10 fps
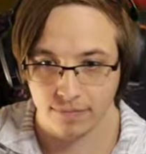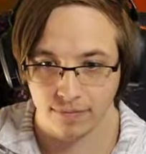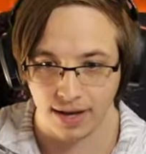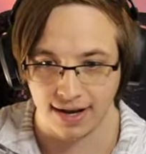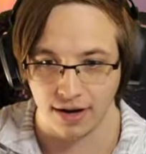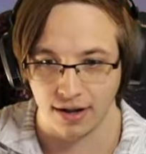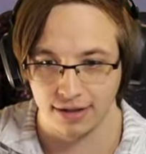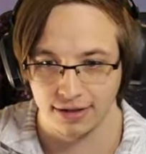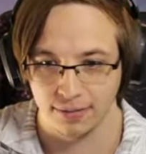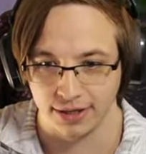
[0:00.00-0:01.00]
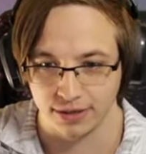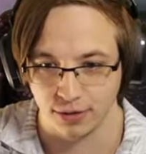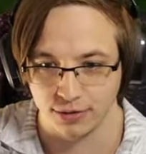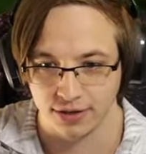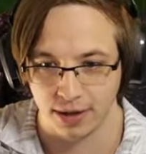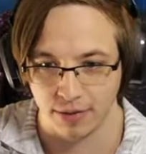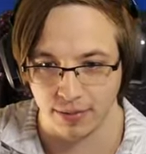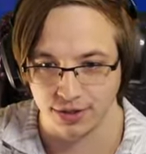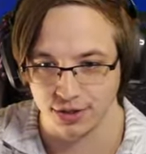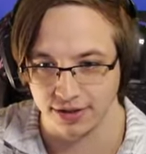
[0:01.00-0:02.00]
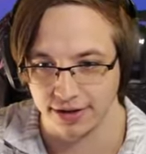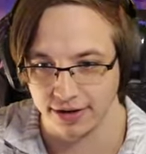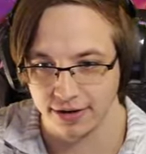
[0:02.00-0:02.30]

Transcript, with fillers: I got a little bit closer than I probably should have there.